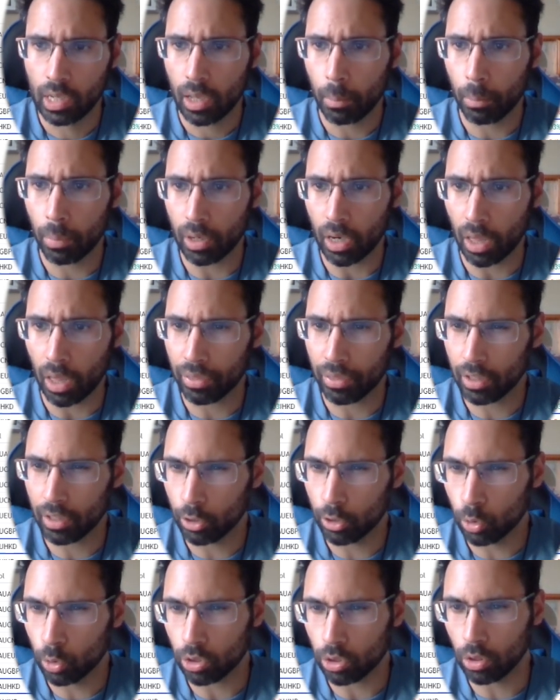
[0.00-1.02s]
but I think
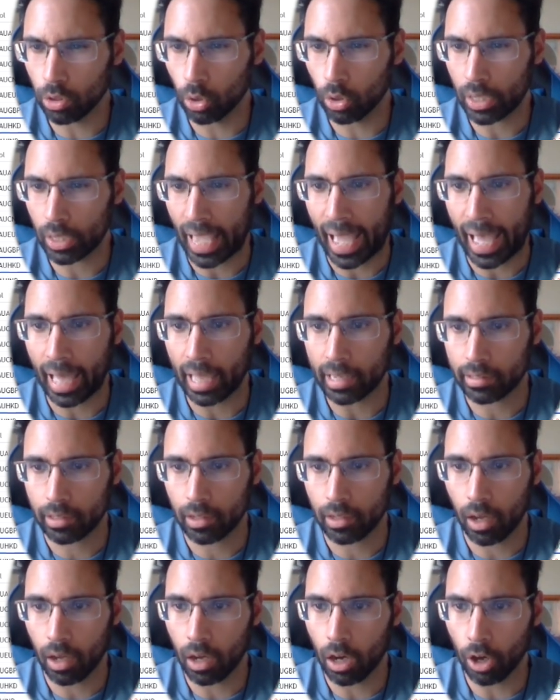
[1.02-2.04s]
you should look at
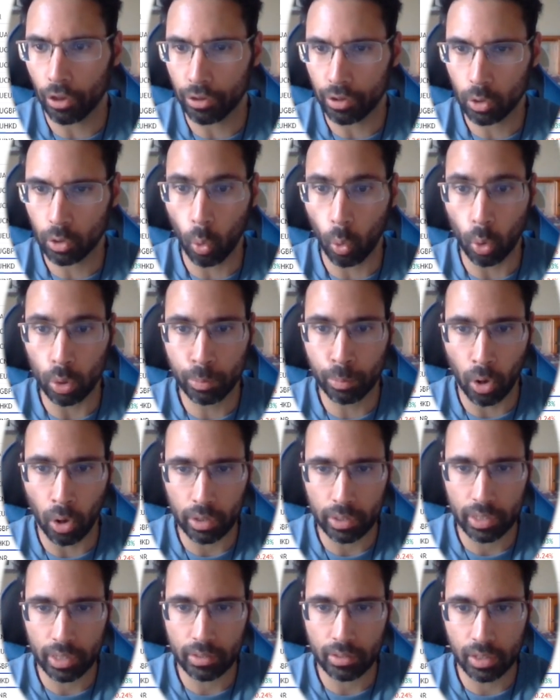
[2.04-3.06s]
other gold
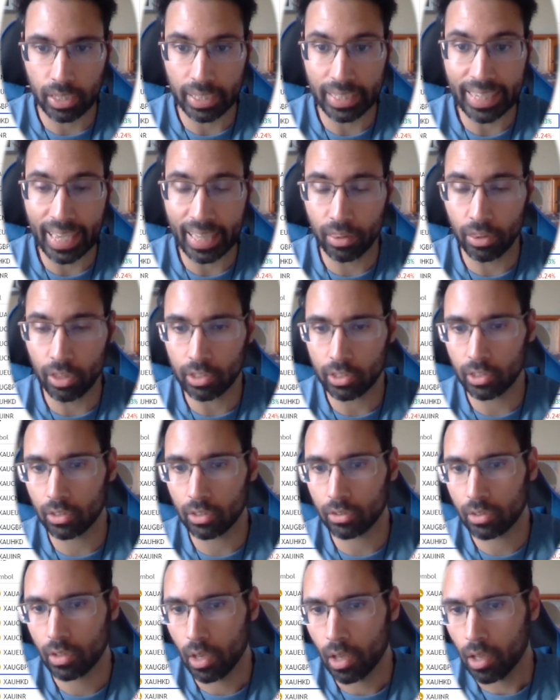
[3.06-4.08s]
markets. And again, this is